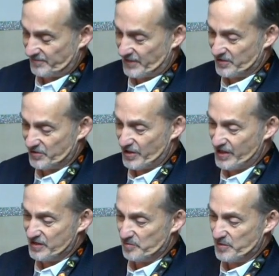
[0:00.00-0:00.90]
Things
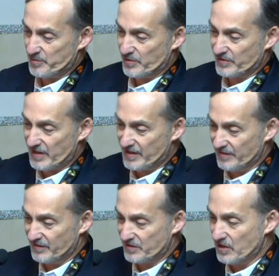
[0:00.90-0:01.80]
change in people's
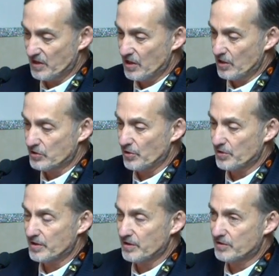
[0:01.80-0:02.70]
lives. So
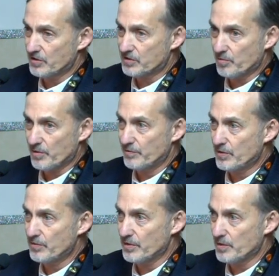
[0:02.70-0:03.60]
just a
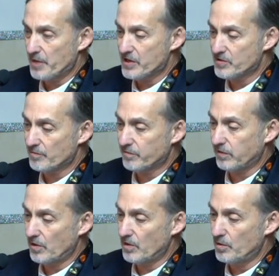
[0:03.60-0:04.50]
review, the patient
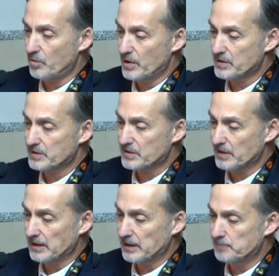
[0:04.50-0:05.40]
flow was
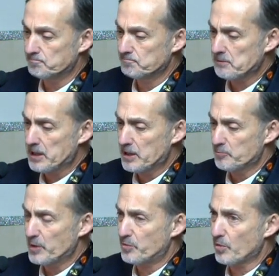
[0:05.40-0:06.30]

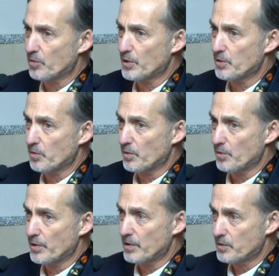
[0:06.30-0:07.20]
people
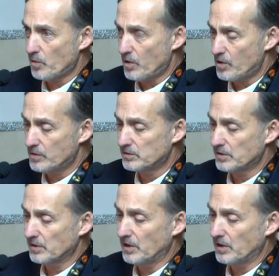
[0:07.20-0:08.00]
were enrolled.